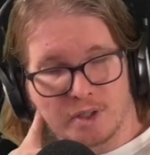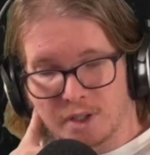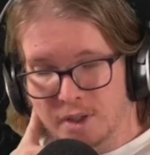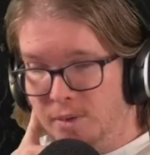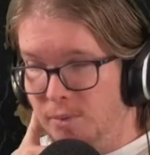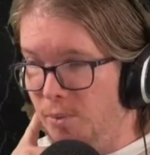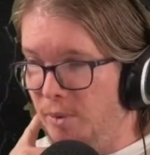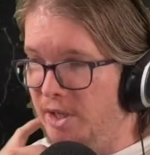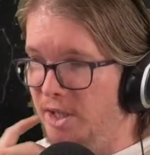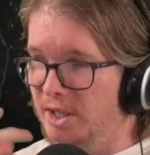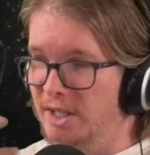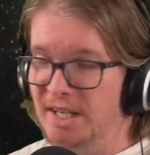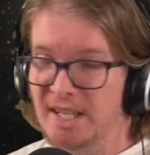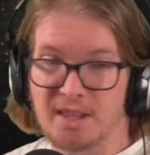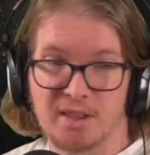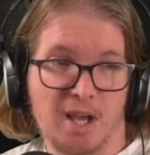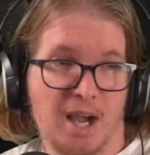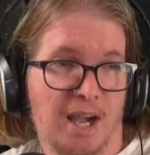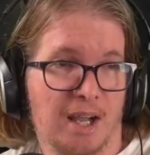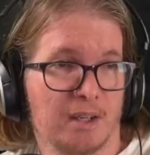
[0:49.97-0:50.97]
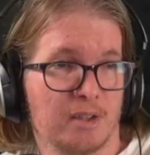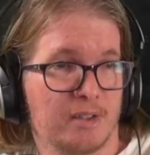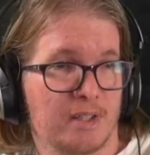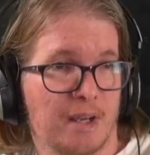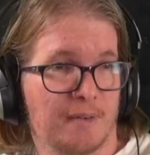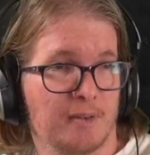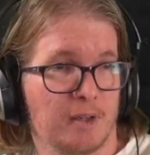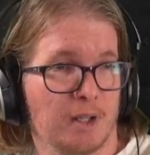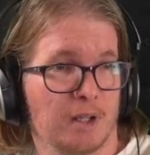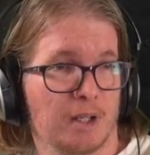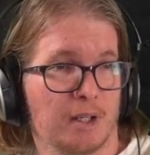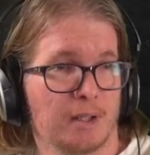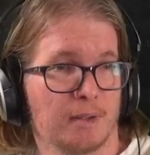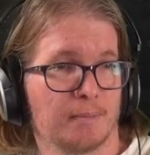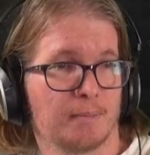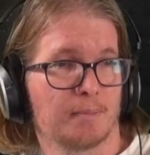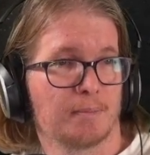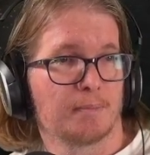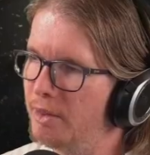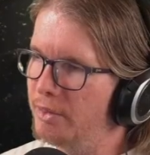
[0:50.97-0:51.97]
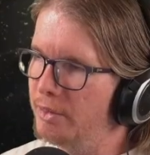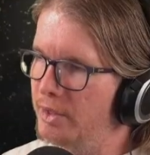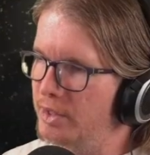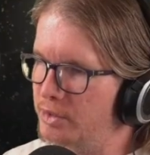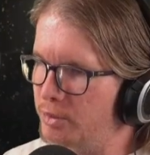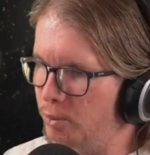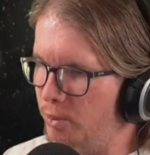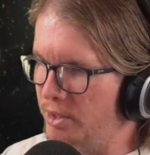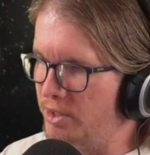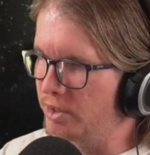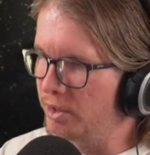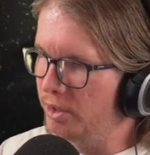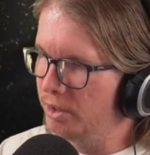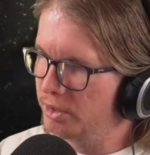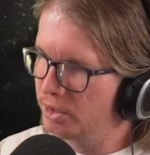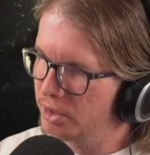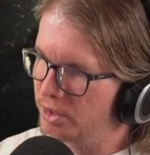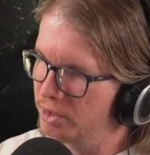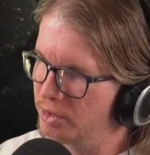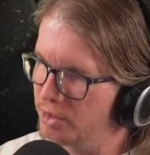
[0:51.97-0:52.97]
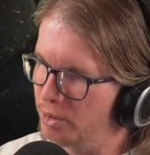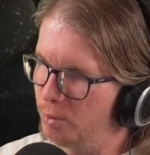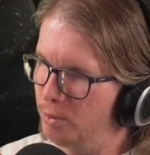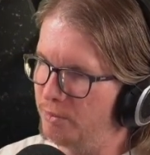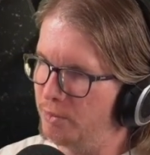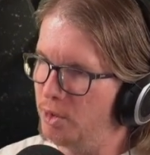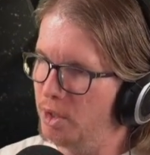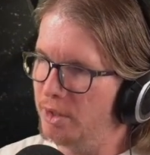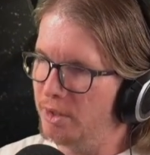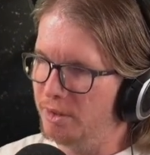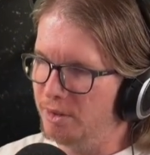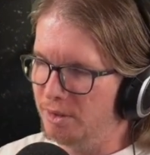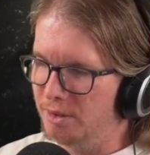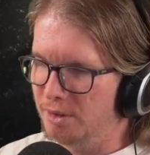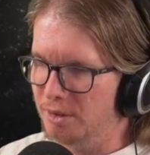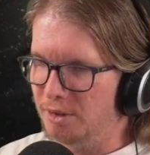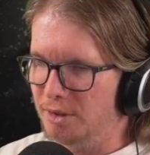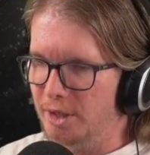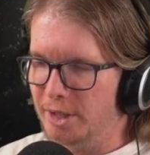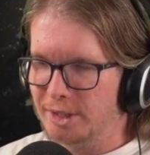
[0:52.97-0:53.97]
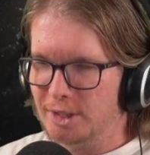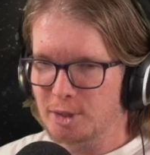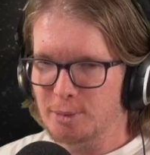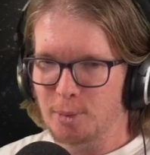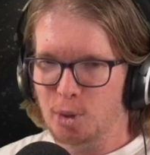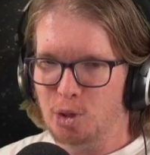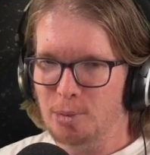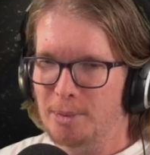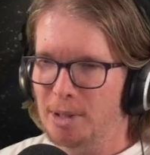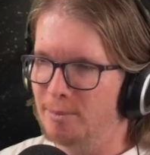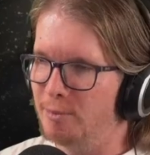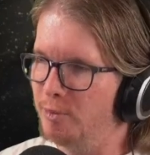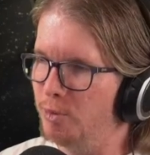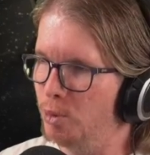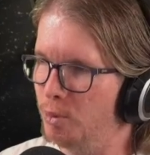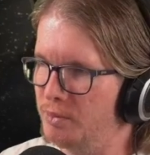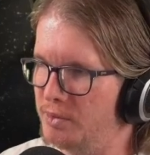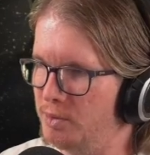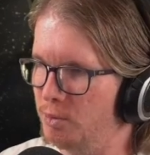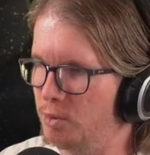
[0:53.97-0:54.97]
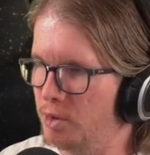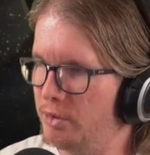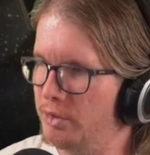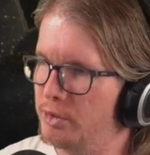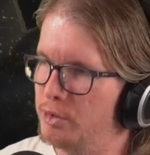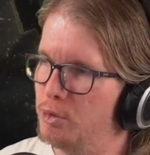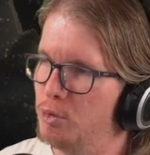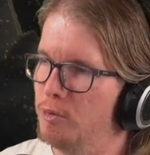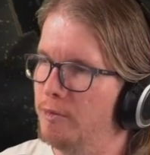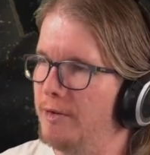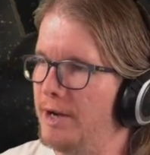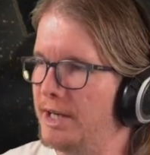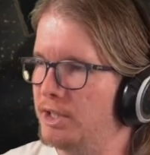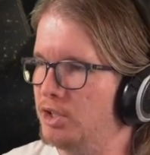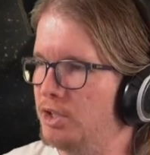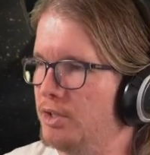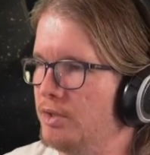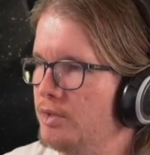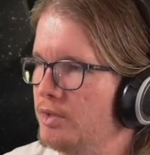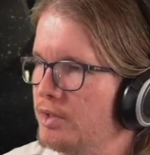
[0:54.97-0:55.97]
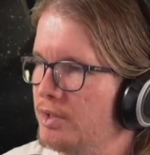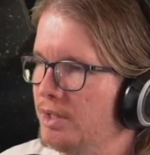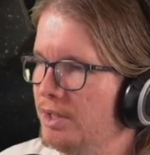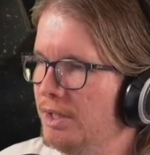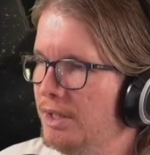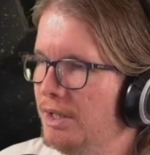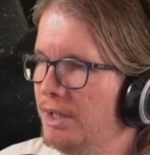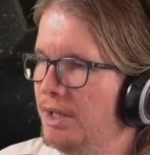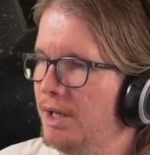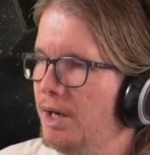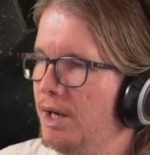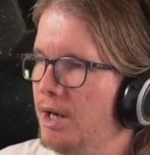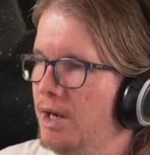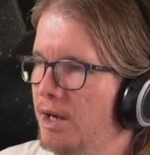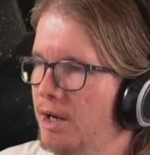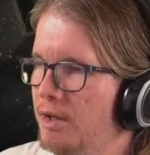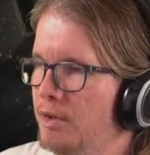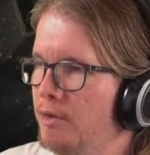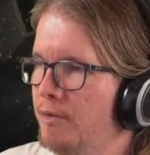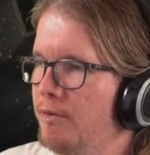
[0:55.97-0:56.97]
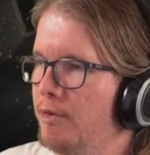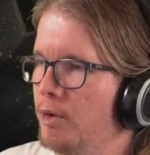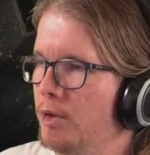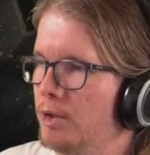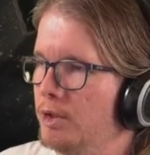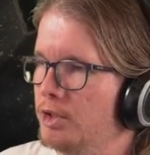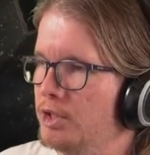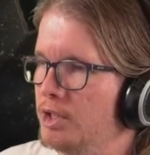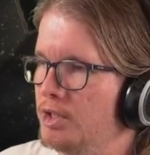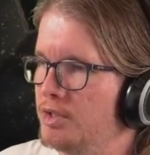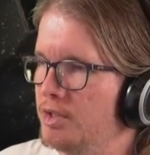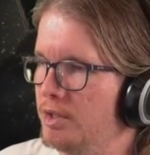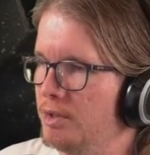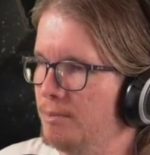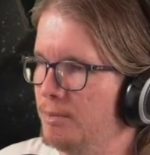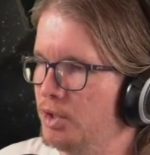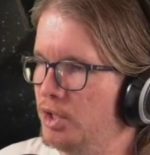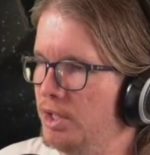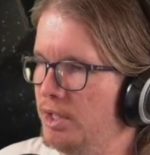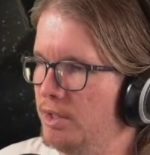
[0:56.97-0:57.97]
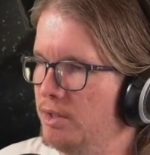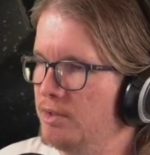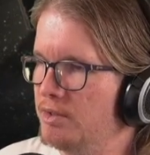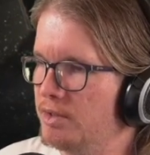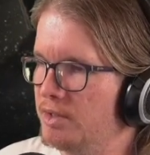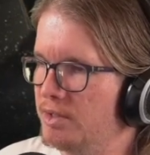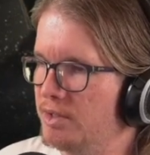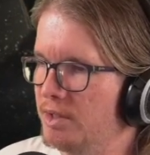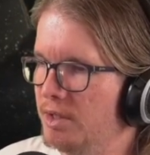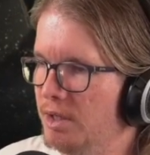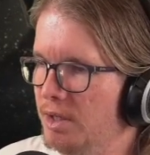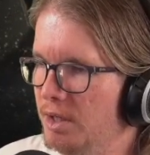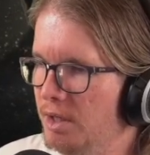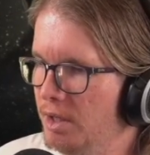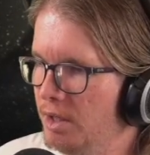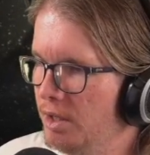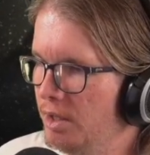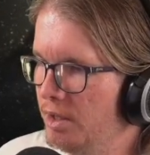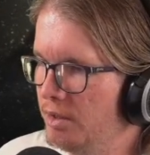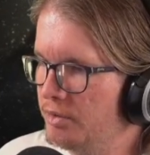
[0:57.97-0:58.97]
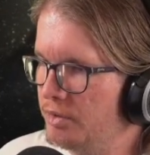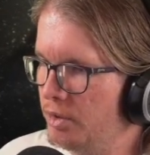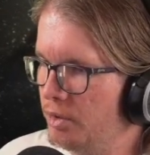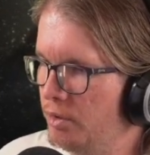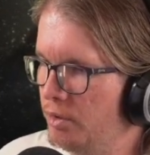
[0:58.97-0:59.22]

we're going to need that, definitely. This research, so we've got, like I spoke about before, we've still got the two factions, the foragers and the machinists. So the